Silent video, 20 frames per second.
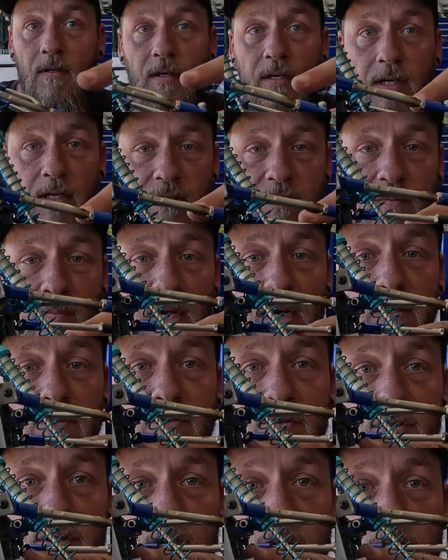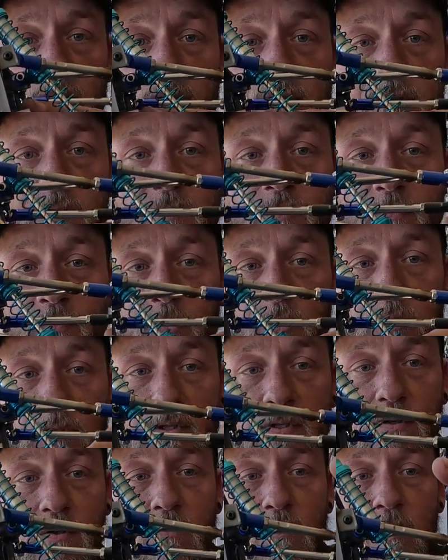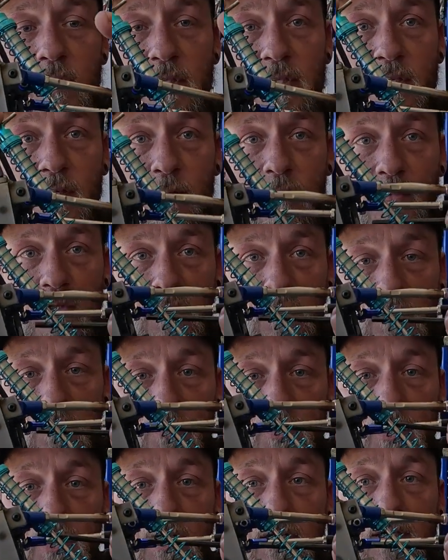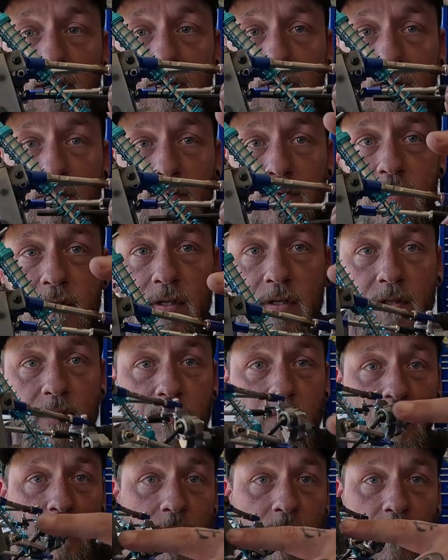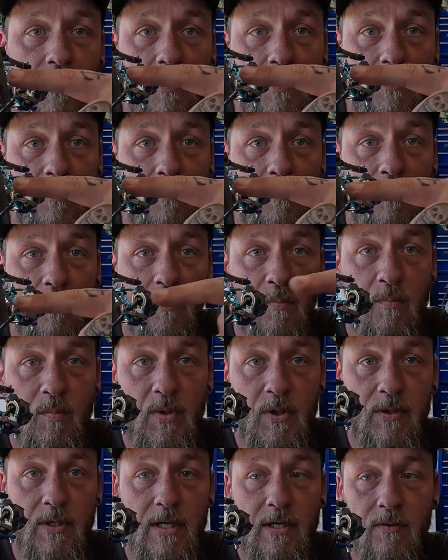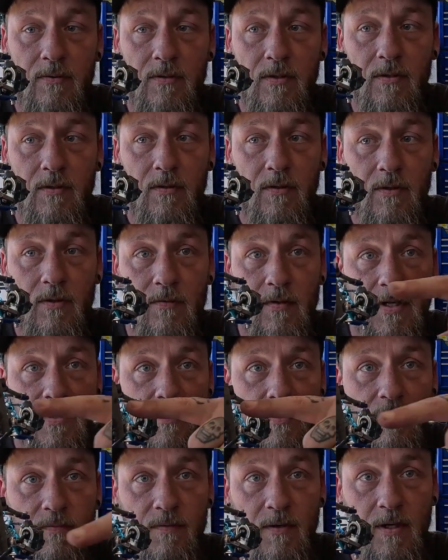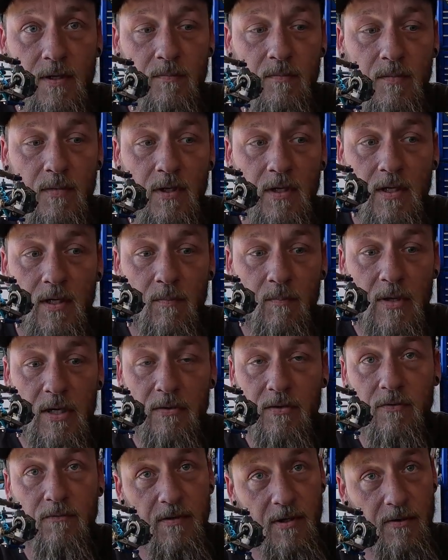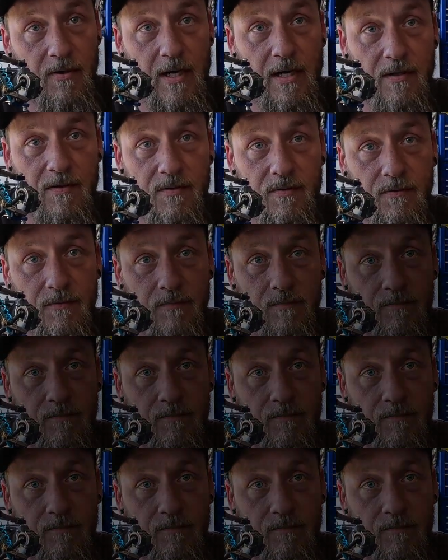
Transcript: Got some axle shafts, so I'm going to attempt to connect those, and then we're gonna build out the rest of the frame and mount the rear axle.